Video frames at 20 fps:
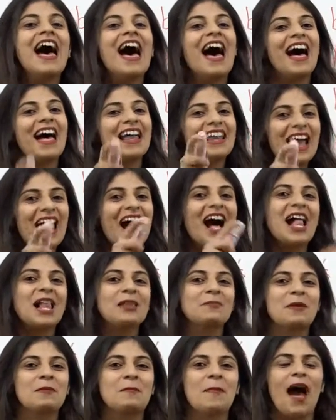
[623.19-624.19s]
and
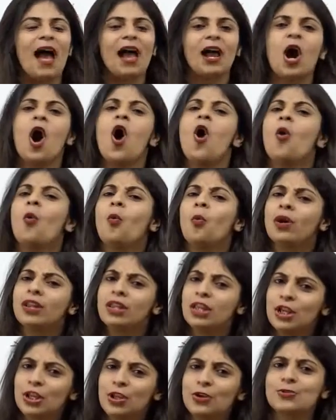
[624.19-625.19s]
I'll be back
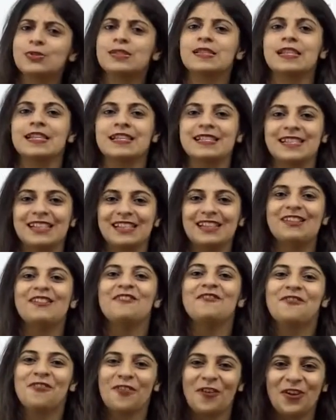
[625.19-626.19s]
with a new season
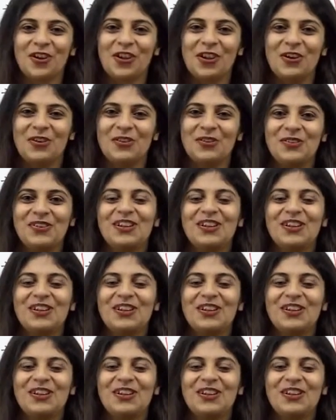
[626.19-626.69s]
for you.